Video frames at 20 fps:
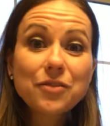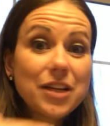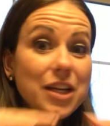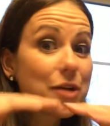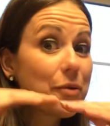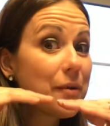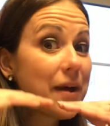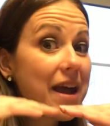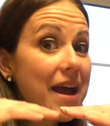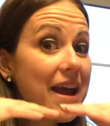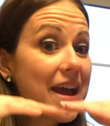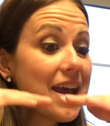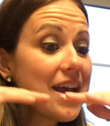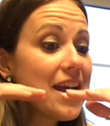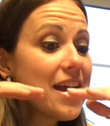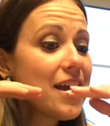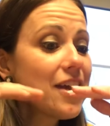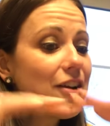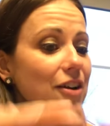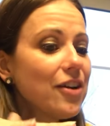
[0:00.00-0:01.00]

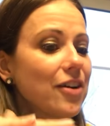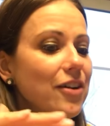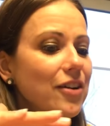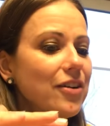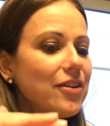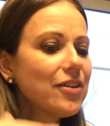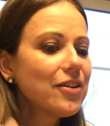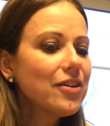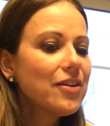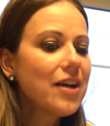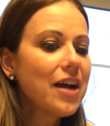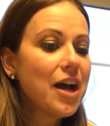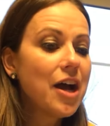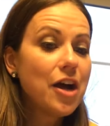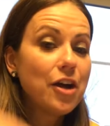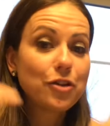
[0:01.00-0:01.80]
Equator,